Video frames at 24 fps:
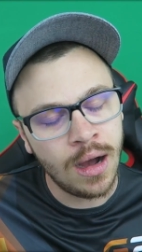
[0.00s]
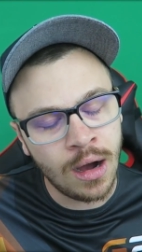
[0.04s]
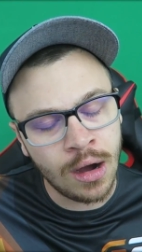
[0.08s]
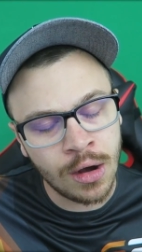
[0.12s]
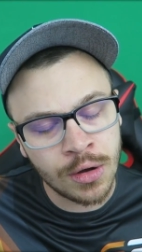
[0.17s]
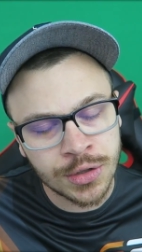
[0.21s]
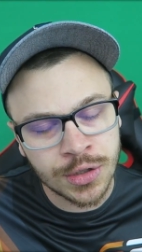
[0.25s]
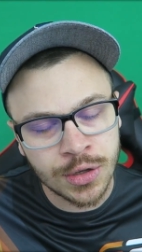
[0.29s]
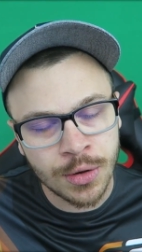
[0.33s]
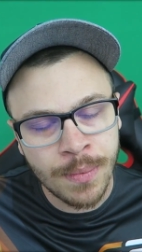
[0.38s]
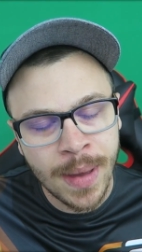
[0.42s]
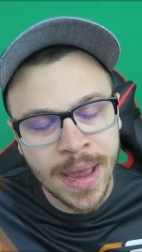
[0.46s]

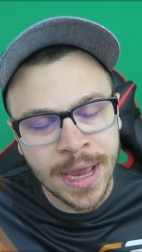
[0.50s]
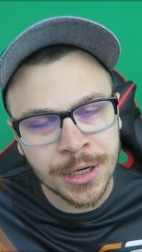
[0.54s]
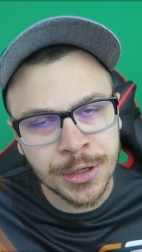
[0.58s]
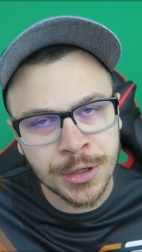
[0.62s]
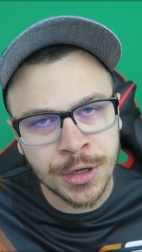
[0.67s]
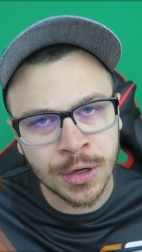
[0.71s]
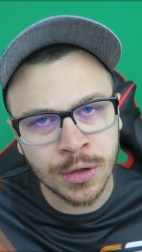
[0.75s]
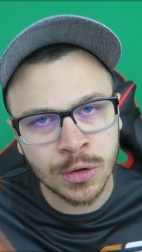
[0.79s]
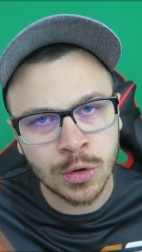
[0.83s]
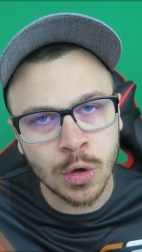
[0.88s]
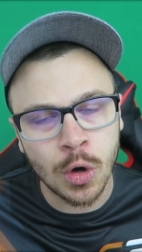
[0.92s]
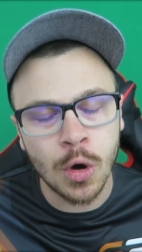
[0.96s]
Also, make
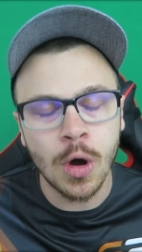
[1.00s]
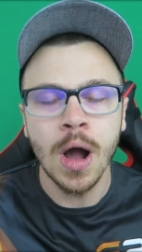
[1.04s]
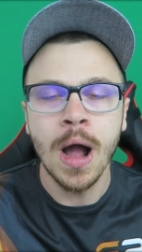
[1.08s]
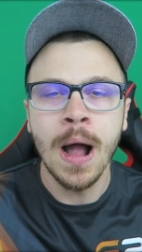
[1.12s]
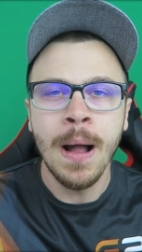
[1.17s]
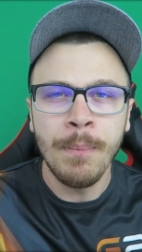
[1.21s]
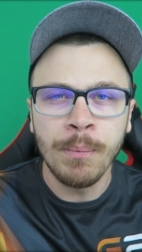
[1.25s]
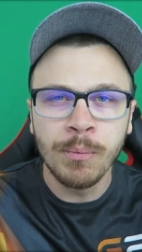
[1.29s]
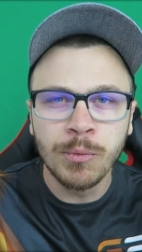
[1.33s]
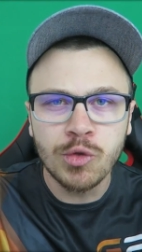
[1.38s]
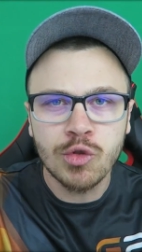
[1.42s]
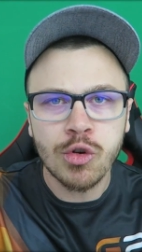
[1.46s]
sure to
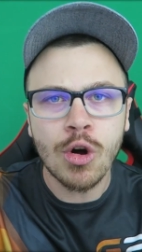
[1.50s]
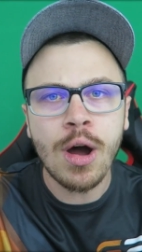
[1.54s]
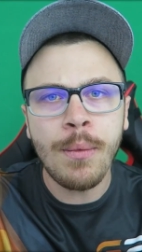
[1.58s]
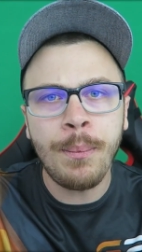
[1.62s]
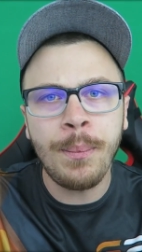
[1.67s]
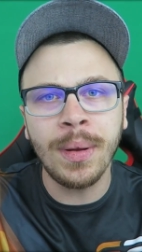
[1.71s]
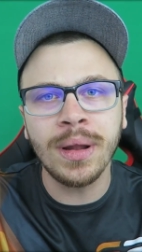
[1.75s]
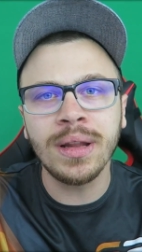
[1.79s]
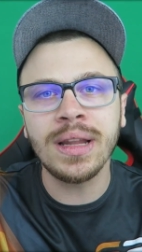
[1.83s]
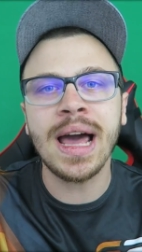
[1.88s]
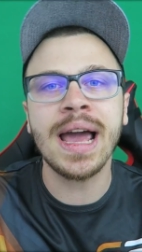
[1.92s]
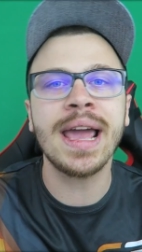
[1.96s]

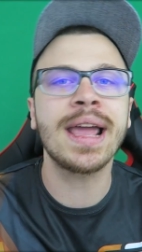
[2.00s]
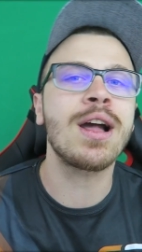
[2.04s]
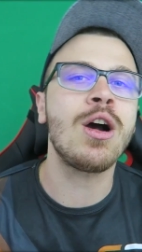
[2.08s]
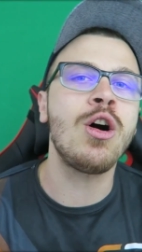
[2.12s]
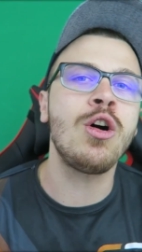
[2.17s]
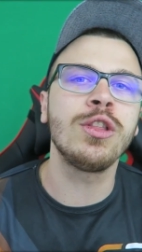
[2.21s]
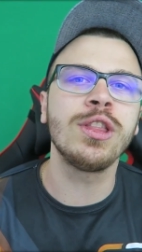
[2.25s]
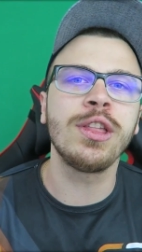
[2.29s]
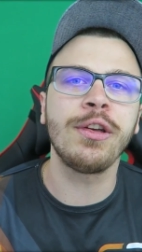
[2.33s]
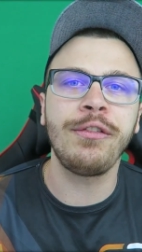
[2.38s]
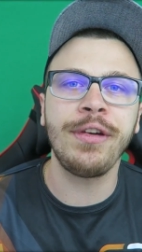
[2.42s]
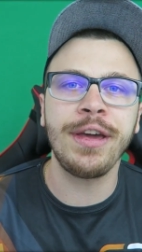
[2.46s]
drop a like
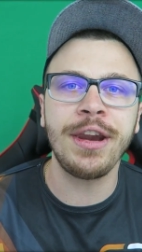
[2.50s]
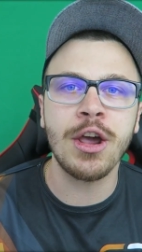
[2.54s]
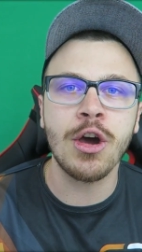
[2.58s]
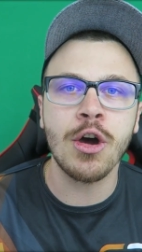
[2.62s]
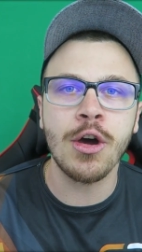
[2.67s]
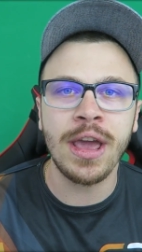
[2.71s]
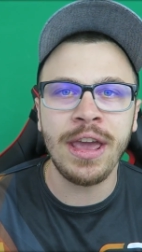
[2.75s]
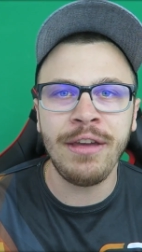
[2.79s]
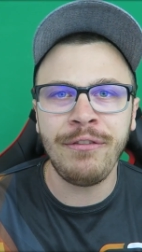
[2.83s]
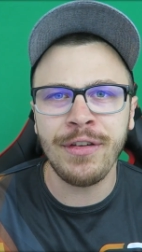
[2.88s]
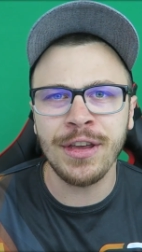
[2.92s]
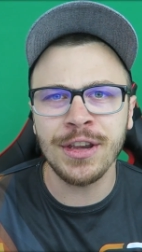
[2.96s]
on the
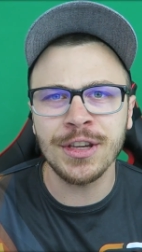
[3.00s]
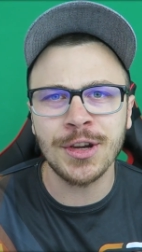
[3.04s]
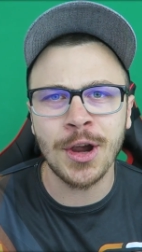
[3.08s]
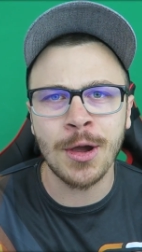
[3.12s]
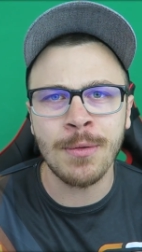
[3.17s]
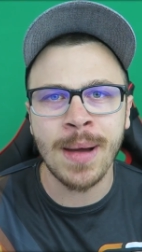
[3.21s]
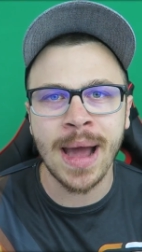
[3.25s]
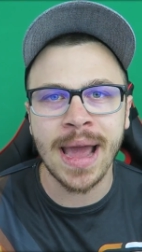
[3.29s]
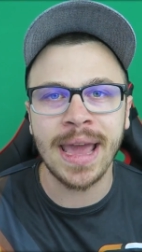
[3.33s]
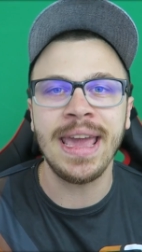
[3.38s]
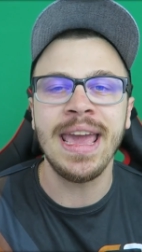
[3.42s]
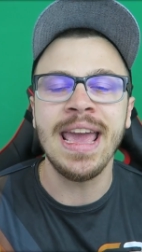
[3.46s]
video if you
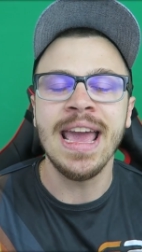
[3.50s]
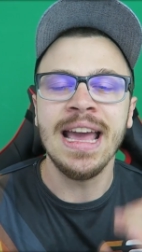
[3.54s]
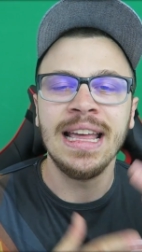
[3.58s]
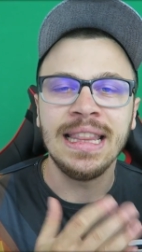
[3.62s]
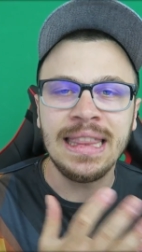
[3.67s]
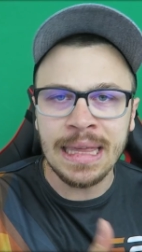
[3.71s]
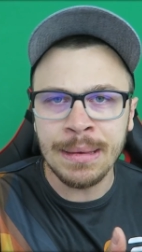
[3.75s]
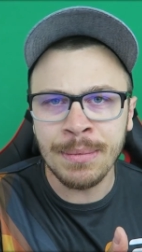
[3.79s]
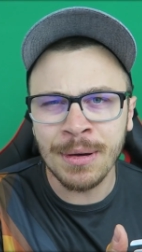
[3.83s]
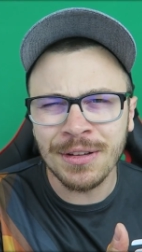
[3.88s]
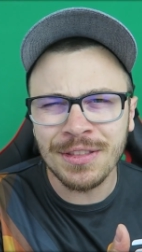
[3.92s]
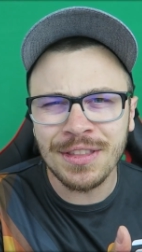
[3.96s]
enjoy my
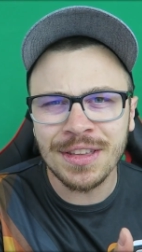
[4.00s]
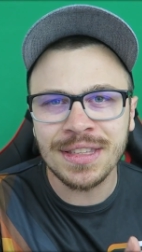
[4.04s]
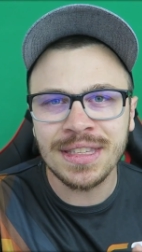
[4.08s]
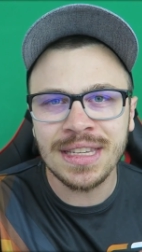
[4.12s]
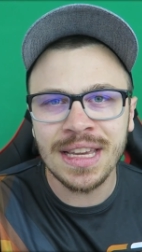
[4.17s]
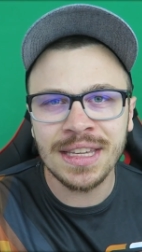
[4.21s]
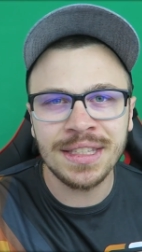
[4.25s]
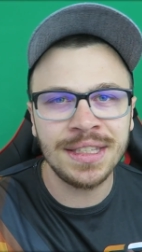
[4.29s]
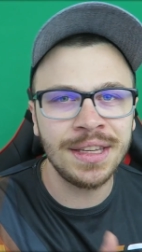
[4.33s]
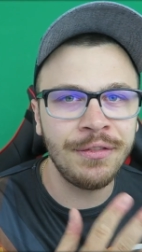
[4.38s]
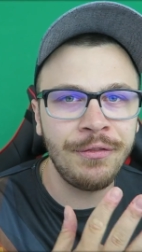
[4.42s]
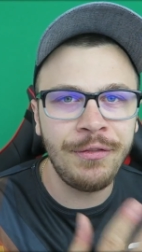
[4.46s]
Team of the
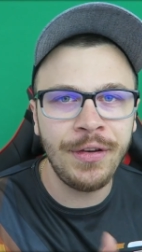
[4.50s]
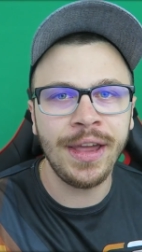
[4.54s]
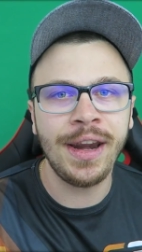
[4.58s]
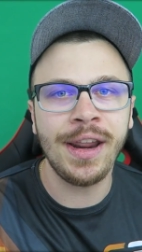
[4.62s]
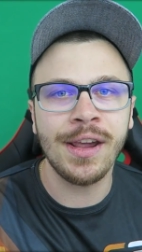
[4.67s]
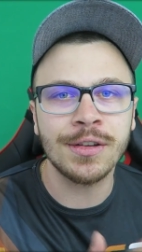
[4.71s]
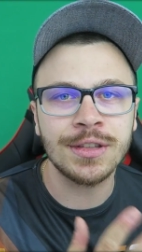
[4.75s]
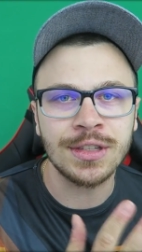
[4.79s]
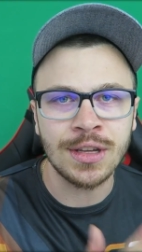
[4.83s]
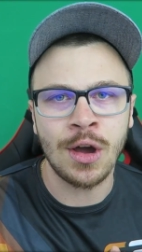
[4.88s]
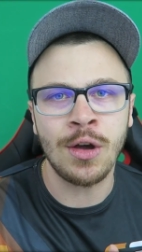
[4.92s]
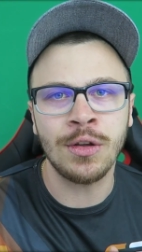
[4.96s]
Season
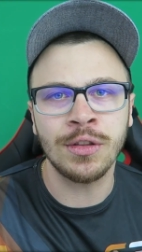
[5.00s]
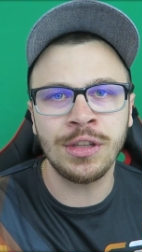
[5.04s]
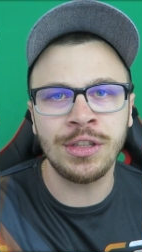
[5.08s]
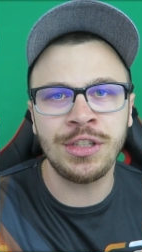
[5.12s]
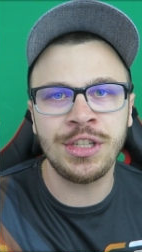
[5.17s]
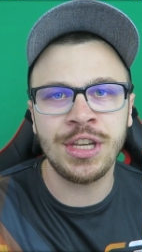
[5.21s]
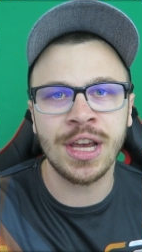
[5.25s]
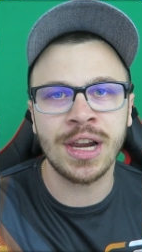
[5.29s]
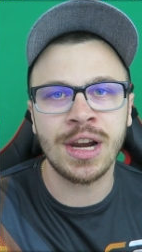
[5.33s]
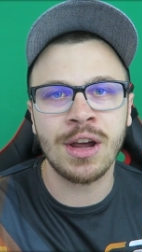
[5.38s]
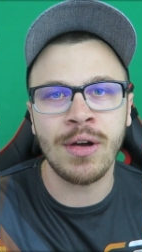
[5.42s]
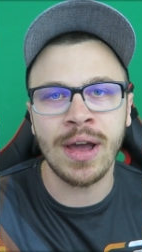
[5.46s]
videos on the
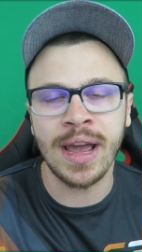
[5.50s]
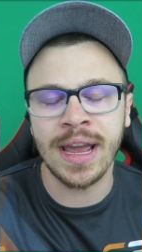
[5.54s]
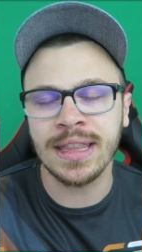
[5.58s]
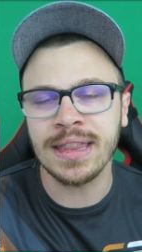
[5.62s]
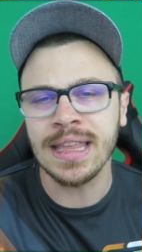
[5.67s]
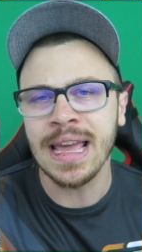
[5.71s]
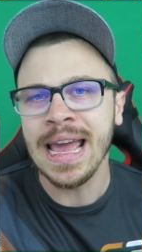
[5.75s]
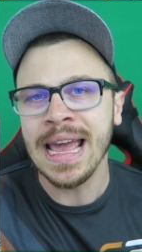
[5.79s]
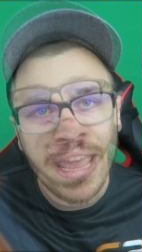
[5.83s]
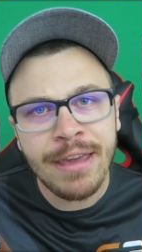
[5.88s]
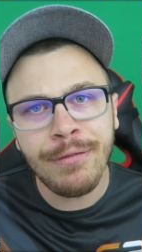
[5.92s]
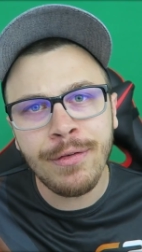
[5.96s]
channel,
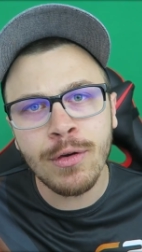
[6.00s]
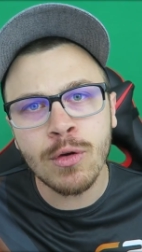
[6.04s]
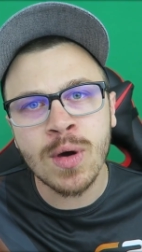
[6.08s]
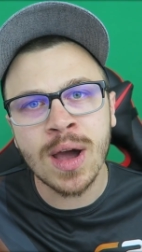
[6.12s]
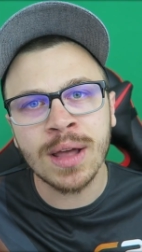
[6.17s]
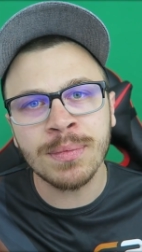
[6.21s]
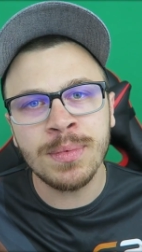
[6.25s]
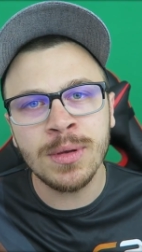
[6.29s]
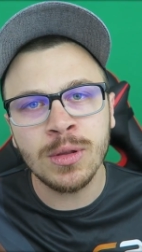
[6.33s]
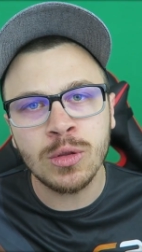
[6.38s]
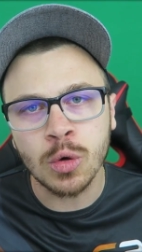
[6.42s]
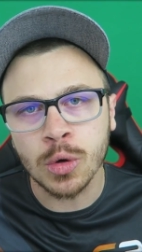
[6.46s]
and if you
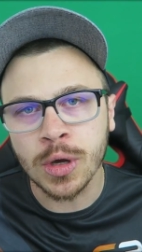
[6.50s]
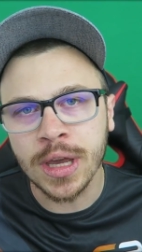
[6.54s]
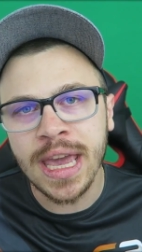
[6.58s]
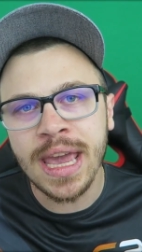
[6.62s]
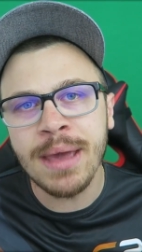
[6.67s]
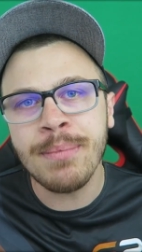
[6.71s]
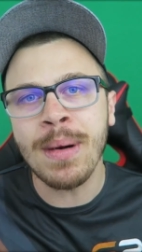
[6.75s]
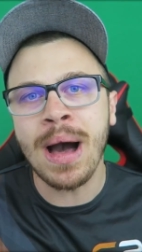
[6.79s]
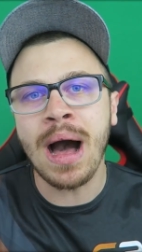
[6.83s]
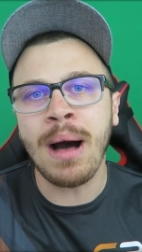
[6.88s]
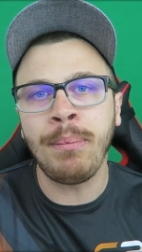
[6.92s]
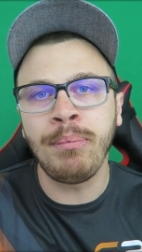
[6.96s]
want me to
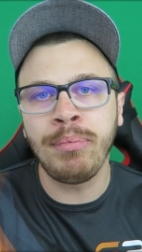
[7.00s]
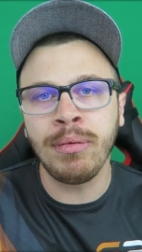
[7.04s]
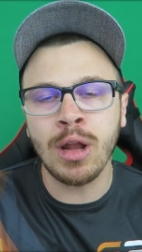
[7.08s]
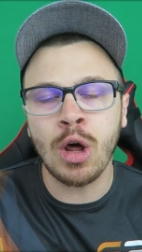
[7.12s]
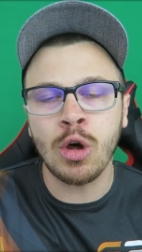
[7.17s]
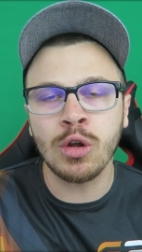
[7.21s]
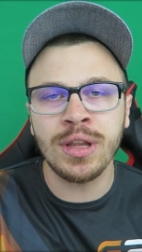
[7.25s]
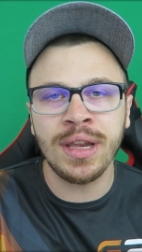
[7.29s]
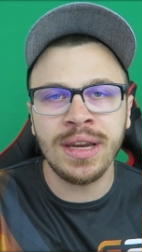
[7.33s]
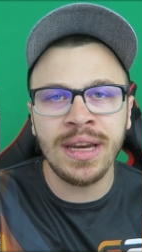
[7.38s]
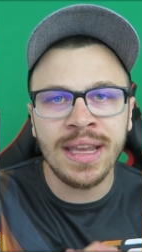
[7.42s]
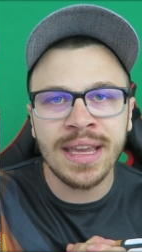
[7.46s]
keep
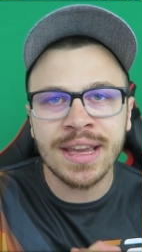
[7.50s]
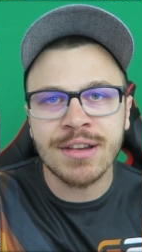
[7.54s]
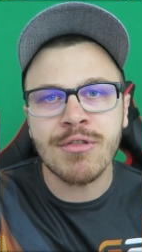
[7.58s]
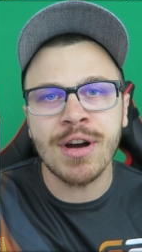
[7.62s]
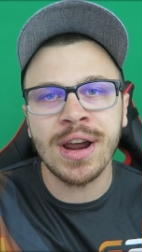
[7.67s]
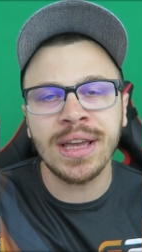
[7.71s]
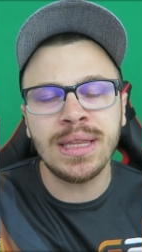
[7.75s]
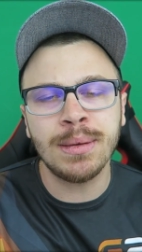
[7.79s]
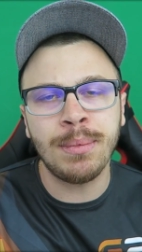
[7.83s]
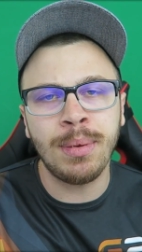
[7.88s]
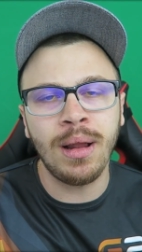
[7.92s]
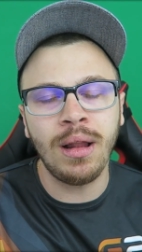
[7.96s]
uploading
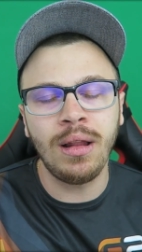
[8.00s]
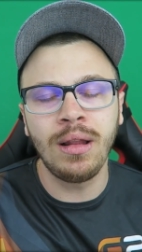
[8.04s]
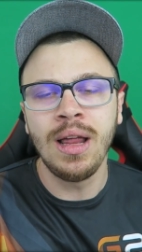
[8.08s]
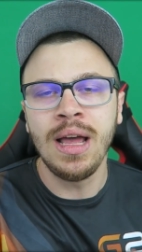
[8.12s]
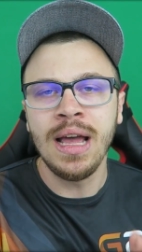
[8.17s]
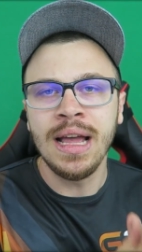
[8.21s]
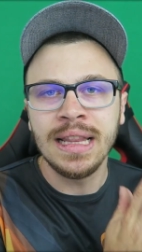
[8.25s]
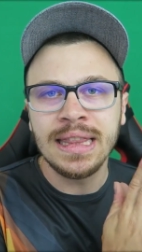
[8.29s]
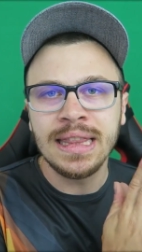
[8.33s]
incredible